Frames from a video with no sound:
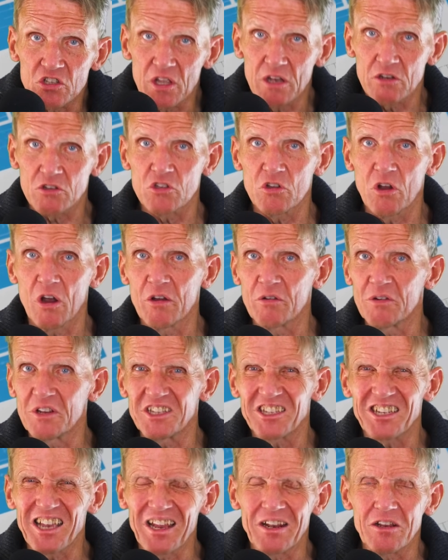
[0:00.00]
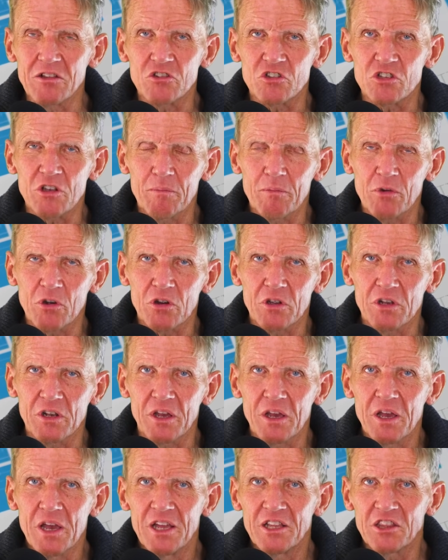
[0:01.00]
Now, it's not only tenants. I'm not going
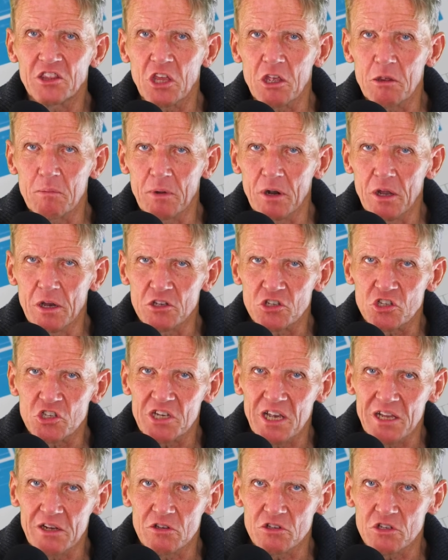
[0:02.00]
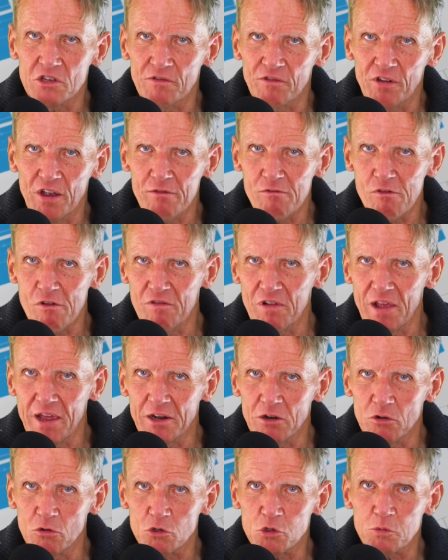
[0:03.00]
to demonize tenants in favor of
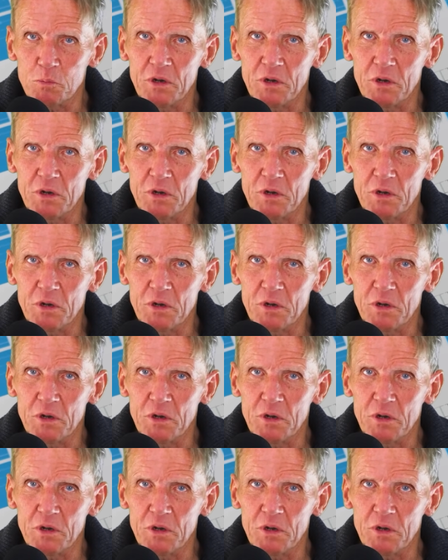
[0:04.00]
landlords,